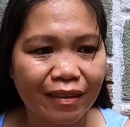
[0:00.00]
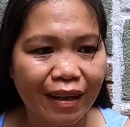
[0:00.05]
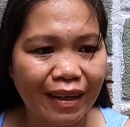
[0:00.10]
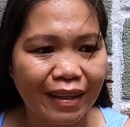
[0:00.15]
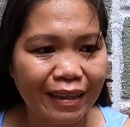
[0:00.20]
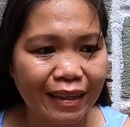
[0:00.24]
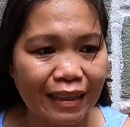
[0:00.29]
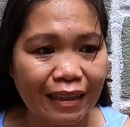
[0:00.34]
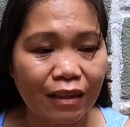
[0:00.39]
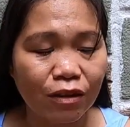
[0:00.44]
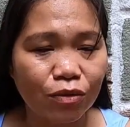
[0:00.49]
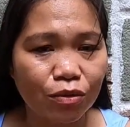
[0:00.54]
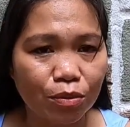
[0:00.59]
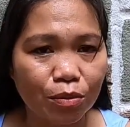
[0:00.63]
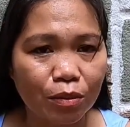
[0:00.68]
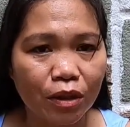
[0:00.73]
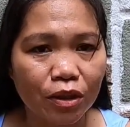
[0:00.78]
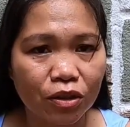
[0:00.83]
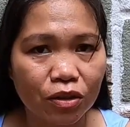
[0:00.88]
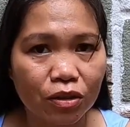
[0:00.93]
the heat too
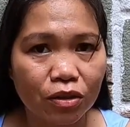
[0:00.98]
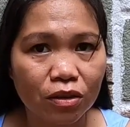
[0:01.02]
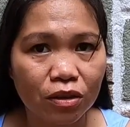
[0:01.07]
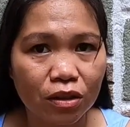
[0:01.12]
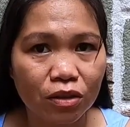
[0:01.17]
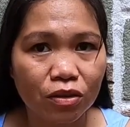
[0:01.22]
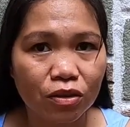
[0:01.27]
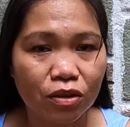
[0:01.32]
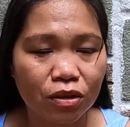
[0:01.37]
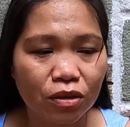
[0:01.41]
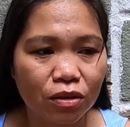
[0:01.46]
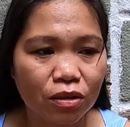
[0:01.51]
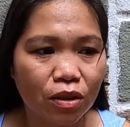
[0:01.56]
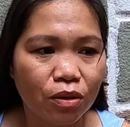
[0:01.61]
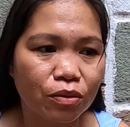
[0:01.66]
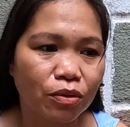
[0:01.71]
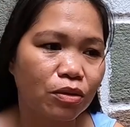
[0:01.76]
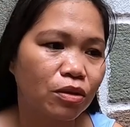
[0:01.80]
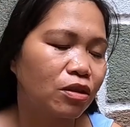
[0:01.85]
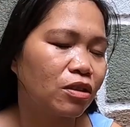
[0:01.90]
much and then just
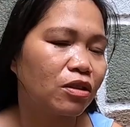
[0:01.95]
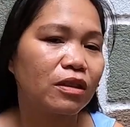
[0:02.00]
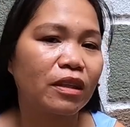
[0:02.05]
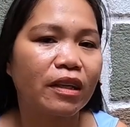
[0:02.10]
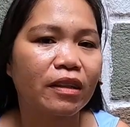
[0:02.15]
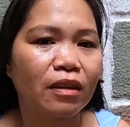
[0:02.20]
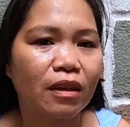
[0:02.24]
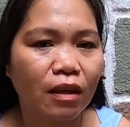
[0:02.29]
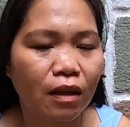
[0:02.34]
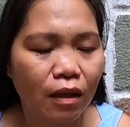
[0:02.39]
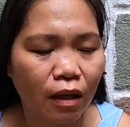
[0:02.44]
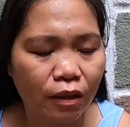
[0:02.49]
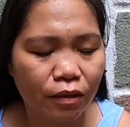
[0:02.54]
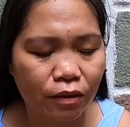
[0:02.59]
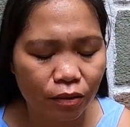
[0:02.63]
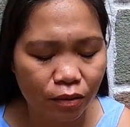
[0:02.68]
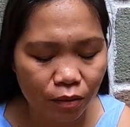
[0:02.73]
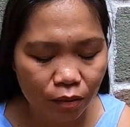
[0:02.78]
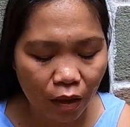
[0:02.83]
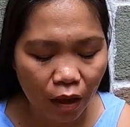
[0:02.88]
goes inside the
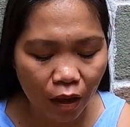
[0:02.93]
uh,